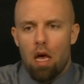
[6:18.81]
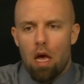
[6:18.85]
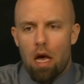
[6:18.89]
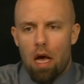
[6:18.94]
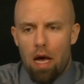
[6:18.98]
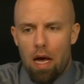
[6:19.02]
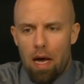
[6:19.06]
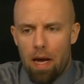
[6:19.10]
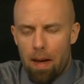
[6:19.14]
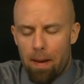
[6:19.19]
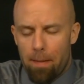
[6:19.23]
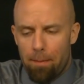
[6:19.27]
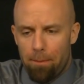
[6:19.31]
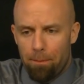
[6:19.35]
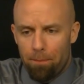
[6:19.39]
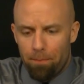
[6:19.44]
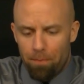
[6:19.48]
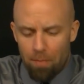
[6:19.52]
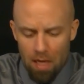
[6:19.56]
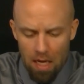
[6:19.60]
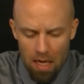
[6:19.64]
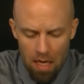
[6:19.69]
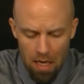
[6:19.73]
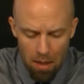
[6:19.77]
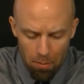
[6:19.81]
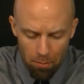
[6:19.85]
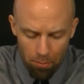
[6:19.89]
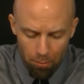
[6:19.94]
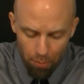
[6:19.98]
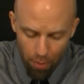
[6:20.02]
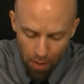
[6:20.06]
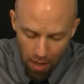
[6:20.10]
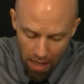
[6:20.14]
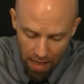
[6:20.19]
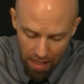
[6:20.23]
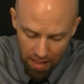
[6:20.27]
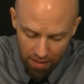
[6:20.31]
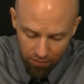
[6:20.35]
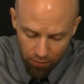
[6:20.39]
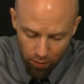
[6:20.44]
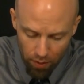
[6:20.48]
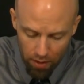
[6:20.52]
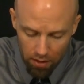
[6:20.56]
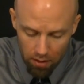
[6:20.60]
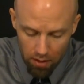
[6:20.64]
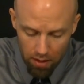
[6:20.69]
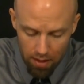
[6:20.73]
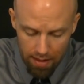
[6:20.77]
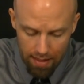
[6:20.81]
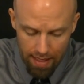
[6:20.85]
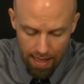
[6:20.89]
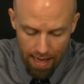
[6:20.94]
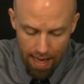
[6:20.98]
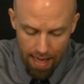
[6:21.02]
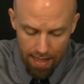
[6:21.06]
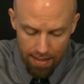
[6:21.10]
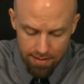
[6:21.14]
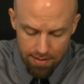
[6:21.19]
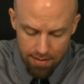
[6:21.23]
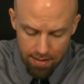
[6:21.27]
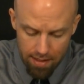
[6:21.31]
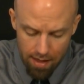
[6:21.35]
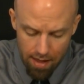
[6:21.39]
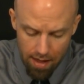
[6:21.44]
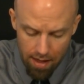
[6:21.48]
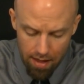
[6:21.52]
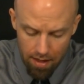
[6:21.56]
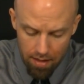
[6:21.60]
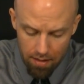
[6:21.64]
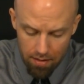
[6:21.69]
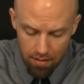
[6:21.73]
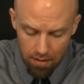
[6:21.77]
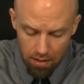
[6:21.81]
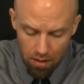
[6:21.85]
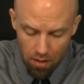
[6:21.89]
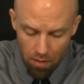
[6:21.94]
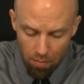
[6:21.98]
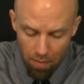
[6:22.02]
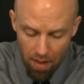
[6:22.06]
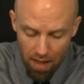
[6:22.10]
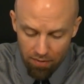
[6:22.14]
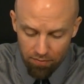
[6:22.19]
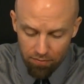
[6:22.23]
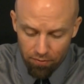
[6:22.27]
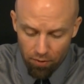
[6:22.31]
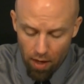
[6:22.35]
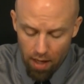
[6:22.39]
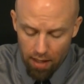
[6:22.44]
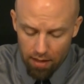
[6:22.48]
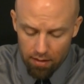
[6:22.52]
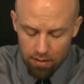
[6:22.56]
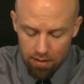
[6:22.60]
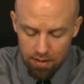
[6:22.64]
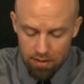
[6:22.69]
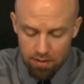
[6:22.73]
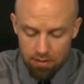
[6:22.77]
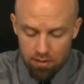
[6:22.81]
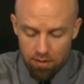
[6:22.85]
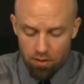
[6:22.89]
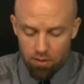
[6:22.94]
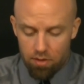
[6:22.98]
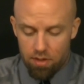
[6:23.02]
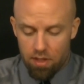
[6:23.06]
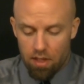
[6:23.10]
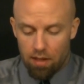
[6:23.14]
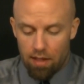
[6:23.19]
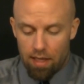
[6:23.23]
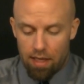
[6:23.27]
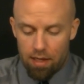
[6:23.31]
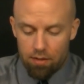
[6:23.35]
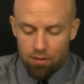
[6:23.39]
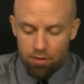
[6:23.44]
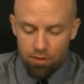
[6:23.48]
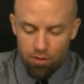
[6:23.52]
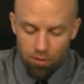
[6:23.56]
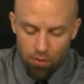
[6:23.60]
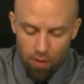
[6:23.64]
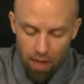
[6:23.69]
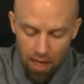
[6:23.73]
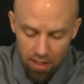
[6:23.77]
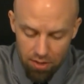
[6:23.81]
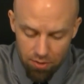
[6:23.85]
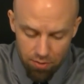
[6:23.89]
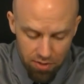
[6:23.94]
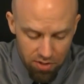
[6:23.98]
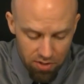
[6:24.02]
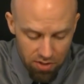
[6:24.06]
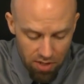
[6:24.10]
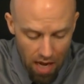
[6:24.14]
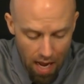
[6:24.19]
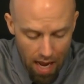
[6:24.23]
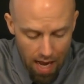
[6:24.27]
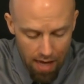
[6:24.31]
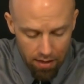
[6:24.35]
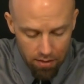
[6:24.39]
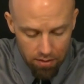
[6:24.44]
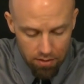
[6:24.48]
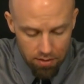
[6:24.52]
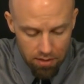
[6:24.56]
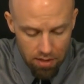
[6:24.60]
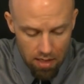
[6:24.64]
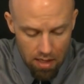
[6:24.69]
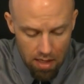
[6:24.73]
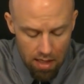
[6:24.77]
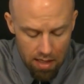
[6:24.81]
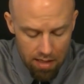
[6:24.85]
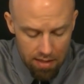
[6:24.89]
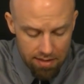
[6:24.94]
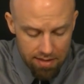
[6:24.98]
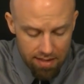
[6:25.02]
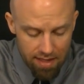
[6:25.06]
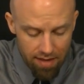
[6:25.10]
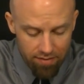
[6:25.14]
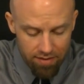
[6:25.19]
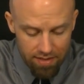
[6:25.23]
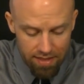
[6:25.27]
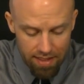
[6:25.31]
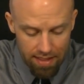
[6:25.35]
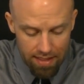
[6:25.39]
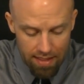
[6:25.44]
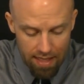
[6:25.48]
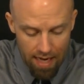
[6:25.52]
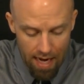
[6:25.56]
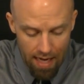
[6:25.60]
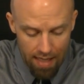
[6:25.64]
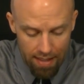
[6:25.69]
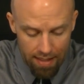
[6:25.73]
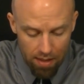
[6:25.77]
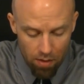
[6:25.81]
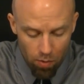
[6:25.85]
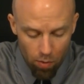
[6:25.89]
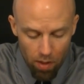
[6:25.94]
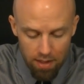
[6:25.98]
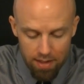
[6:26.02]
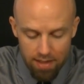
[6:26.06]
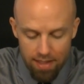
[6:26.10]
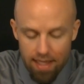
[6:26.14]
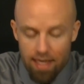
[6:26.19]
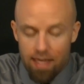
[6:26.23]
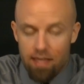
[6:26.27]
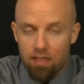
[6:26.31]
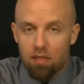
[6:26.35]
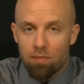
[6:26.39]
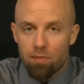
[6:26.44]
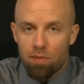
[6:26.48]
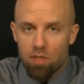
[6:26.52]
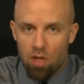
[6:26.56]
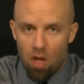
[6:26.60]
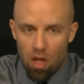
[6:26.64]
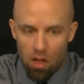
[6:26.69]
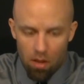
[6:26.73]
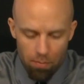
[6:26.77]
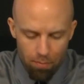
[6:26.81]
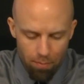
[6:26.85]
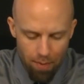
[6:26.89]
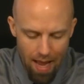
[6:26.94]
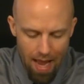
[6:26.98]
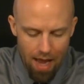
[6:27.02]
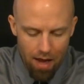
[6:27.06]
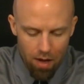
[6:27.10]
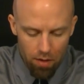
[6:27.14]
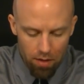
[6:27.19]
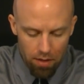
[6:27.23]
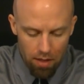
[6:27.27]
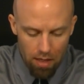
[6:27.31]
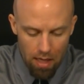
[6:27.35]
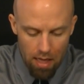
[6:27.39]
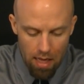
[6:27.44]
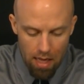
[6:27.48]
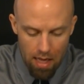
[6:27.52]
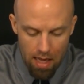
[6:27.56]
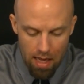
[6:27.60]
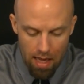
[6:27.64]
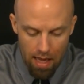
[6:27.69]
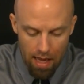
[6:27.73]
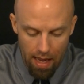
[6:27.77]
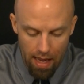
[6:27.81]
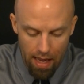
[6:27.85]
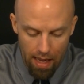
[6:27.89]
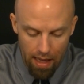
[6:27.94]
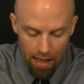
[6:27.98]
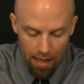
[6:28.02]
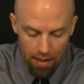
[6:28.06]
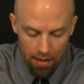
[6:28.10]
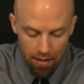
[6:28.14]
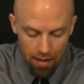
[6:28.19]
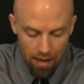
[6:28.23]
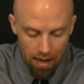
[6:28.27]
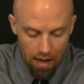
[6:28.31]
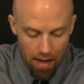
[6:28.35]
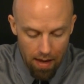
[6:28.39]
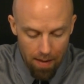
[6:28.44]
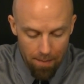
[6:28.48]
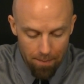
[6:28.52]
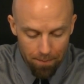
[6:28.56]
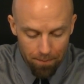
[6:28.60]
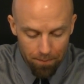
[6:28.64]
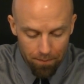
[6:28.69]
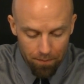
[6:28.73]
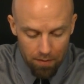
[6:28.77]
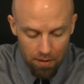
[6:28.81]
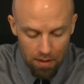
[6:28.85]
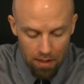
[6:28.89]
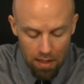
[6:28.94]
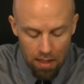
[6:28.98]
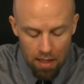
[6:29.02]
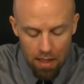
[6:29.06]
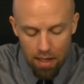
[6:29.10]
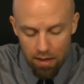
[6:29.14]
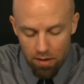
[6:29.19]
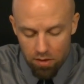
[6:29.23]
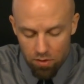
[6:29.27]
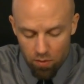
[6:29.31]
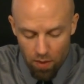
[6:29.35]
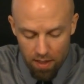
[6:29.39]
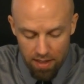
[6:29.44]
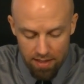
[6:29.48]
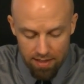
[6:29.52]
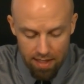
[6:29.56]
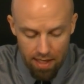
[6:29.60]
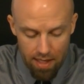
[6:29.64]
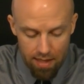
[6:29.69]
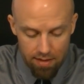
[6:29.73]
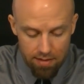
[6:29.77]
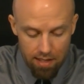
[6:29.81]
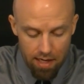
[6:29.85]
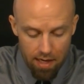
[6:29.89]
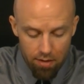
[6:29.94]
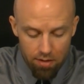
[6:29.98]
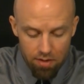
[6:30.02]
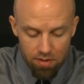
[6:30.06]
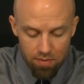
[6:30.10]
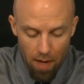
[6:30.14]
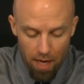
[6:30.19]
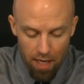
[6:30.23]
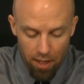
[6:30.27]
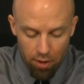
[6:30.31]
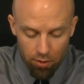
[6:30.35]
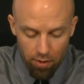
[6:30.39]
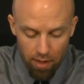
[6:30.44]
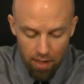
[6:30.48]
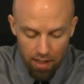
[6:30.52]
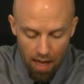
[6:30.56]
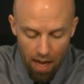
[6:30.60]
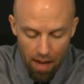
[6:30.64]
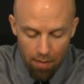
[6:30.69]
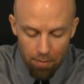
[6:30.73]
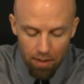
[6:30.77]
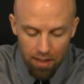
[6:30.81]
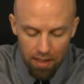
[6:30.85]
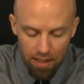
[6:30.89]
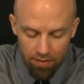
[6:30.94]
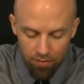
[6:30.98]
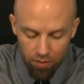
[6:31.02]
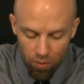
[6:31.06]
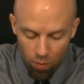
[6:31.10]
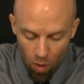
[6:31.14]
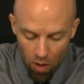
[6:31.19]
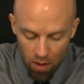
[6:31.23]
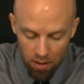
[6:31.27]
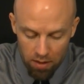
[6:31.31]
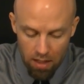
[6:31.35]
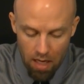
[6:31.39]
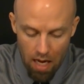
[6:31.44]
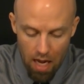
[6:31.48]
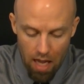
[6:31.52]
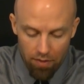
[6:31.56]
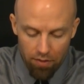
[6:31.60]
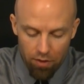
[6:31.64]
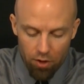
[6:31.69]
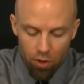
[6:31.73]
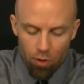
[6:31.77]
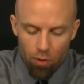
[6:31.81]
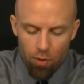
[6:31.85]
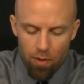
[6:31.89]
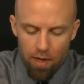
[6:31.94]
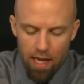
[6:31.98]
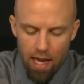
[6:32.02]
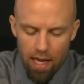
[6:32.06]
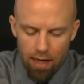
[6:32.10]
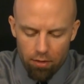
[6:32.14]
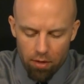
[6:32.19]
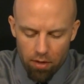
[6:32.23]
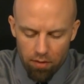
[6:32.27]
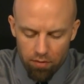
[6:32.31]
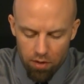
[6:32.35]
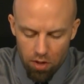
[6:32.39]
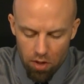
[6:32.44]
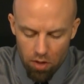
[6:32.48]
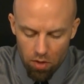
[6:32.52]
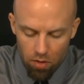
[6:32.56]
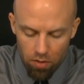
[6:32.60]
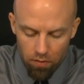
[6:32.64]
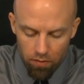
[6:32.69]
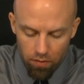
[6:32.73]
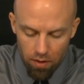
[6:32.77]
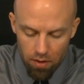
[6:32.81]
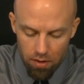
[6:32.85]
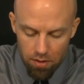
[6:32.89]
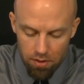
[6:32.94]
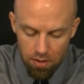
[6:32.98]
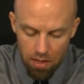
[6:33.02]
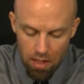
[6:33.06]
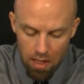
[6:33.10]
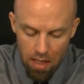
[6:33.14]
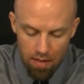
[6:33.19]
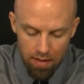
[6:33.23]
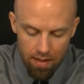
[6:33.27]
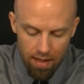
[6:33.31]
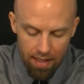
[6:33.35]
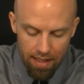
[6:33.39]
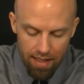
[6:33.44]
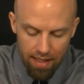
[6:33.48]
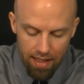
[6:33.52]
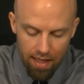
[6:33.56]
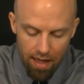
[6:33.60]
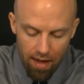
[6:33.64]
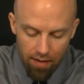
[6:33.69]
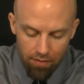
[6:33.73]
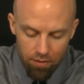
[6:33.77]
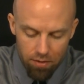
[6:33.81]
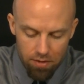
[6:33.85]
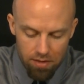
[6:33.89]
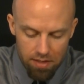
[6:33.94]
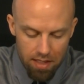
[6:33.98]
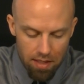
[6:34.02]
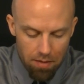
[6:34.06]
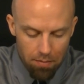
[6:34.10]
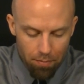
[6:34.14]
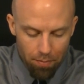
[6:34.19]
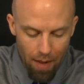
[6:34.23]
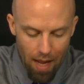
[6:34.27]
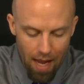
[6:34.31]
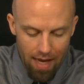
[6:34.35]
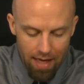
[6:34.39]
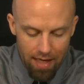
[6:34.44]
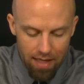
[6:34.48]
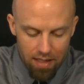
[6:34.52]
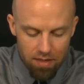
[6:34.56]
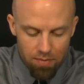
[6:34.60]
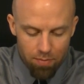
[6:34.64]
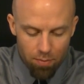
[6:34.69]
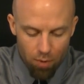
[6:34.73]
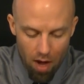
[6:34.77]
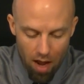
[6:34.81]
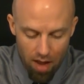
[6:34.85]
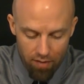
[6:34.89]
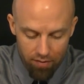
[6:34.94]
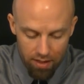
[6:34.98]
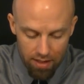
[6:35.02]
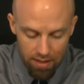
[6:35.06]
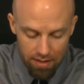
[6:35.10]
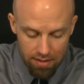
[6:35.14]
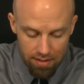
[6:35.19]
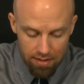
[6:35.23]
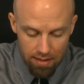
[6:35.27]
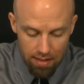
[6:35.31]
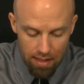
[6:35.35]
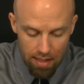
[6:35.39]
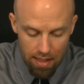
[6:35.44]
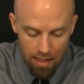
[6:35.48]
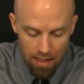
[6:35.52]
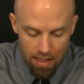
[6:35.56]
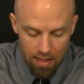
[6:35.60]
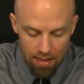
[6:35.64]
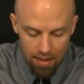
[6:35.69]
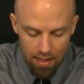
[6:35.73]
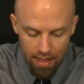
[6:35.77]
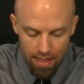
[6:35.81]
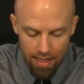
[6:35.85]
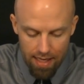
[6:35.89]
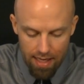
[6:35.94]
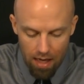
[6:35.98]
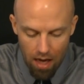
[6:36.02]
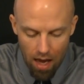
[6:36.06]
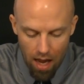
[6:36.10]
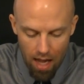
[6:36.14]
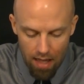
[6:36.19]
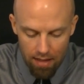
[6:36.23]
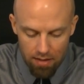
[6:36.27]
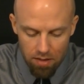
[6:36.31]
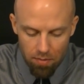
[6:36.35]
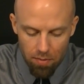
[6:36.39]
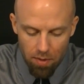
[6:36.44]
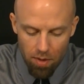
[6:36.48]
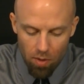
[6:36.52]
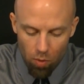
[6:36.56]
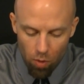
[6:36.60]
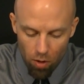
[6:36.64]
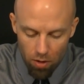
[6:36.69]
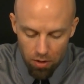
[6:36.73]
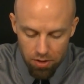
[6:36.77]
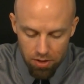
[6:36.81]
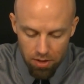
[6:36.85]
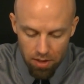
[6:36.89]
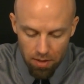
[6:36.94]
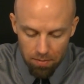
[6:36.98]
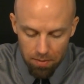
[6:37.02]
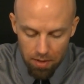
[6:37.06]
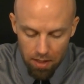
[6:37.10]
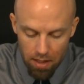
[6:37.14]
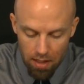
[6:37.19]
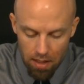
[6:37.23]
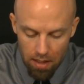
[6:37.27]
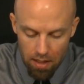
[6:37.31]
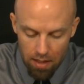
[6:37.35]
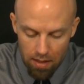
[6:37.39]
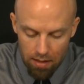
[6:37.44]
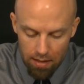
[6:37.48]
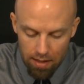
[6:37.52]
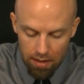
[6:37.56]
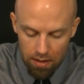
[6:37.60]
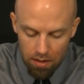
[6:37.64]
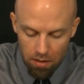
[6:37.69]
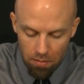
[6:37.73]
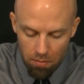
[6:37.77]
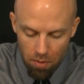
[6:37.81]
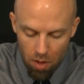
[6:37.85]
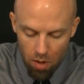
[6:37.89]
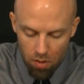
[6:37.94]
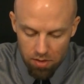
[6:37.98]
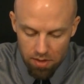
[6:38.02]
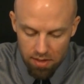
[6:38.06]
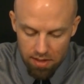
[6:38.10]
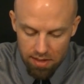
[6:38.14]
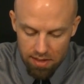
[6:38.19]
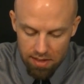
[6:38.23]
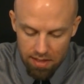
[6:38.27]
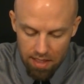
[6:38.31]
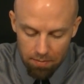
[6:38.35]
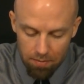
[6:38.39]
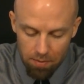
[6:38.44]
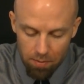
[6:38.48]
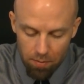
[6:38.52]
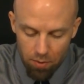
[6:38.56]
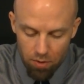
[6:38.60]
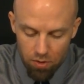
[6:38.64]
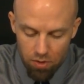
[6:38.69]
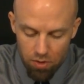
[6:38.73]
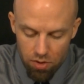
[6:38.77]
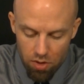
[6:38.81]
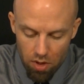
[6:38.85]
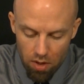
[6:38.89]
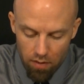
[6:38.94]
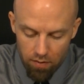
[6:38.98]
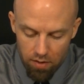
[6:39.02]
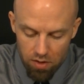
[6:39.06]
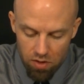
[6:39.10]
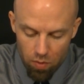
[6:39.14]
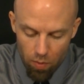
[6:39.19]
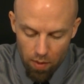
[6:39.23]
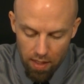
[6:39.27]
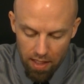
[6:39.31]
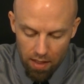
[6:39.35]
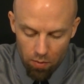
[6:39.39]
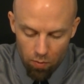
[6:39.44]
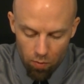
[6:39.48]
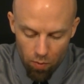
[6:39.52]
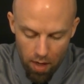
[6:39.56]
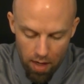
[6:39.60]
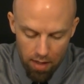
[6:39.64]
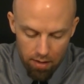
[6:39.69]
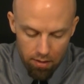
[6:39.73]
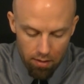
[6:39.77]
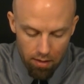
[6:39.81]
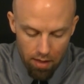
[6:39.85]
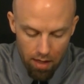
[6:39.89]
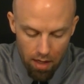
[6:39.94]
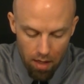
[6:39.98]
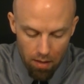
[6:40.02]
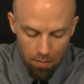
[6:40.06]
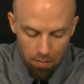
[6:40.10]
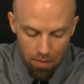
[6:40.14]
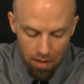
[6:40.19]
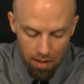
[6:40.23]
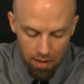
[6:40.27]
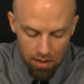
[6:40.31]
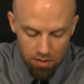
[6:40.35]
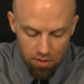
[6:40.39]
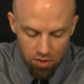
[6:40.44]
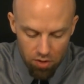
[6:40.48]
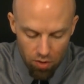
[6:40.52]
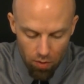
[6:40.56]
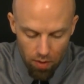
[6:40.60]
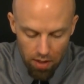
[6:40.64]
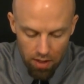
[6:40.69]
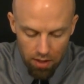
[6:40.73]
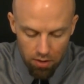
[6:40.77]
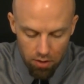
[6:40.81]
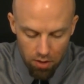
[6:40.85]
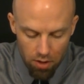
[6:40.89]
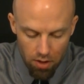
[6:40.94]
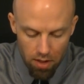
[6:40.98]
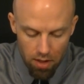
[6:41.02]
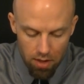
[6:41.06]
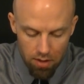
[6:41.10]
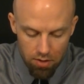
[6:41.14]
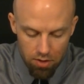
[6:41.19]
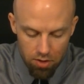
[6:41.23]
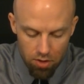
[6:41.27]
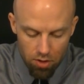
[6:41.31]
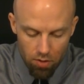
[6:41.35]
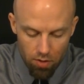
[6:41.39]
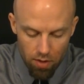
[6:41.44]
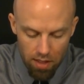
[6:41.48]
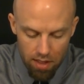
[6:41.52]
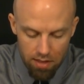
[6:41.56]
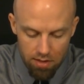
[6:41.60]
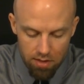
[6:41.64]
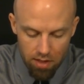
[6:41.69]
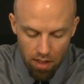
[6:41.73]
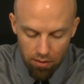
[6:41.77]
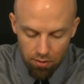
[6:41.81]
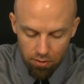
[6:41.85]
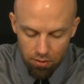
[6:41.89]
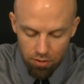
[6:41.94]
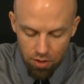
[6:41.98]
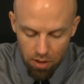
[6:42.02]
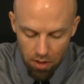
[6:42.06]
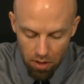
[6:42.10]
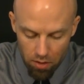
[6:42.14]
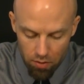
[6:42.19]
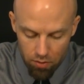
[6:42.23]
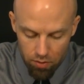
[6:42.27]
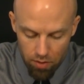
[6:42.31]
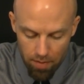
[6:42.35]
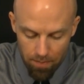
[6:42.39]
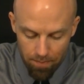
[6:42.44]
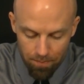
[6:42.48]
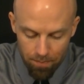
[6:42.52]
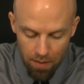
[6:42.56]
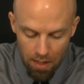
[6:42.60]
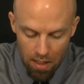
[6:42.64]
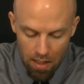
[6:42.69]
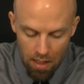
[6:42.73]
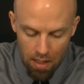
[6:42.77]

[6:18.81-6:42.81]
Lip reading: But if we look at Ben Franklin, there's a letter to Ezra Stiles in 1790, what deism is all about. And here's what he says. "Here is my creed. I believe in one God, the creator of the universe, that he governs it by his providence, that he ought to be worshipped, that the most acceptable service we can render him is doing good to his other children.